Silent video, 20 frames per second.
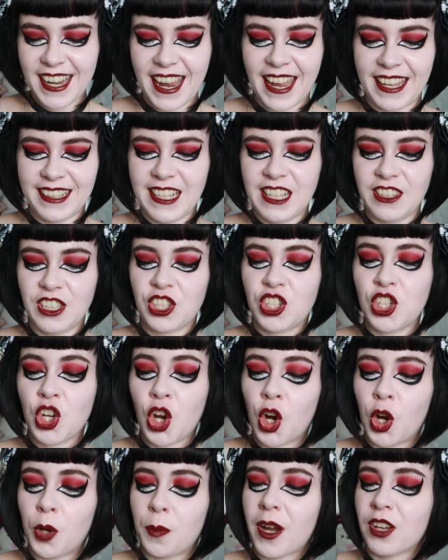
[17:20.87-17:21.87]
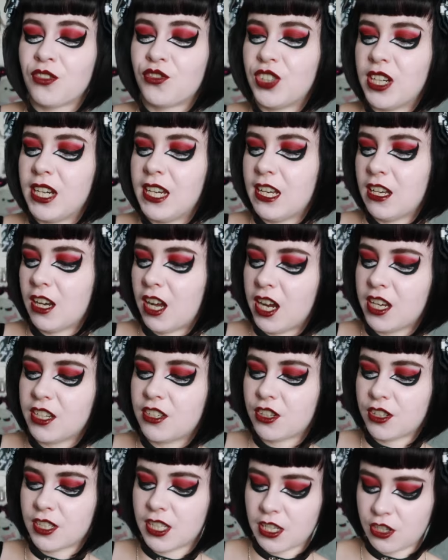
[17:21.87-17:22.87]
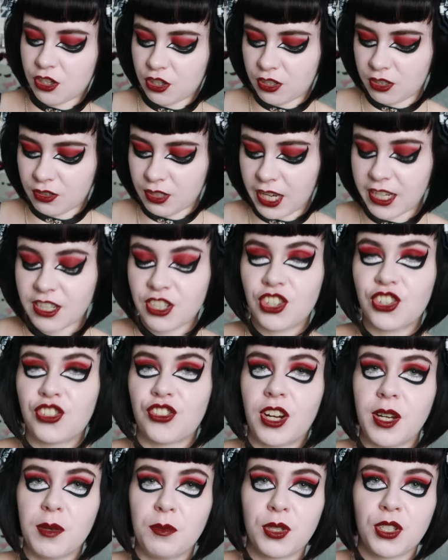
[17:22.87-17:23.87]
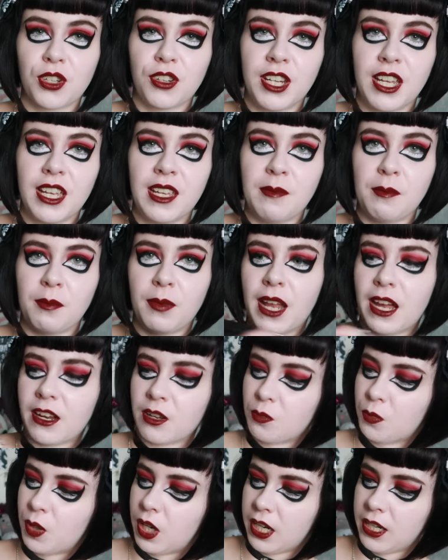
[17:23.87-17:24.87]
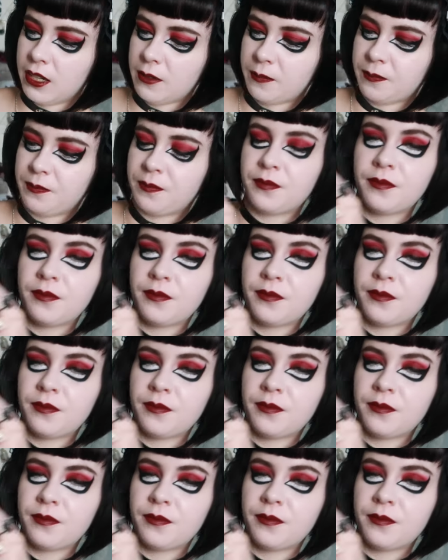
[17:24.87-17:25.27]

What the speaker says: And then the top I really liked because it's got like stripes on it in black and white.